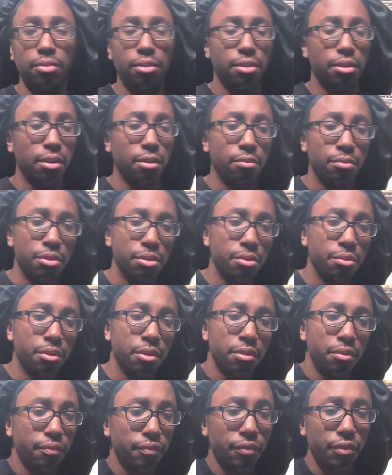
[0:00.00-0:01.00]
don't do
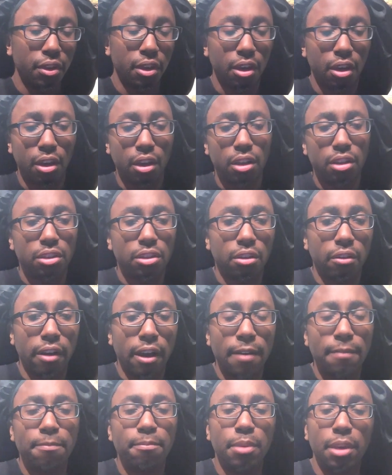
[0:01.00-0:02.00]
it. So
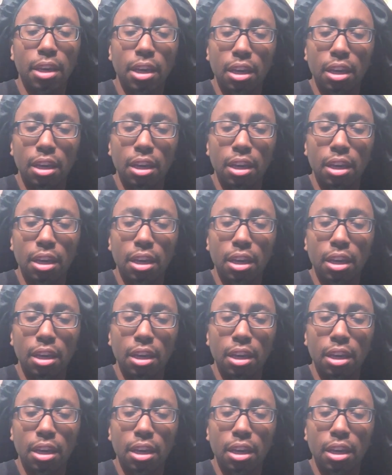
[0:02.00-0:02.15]
I'm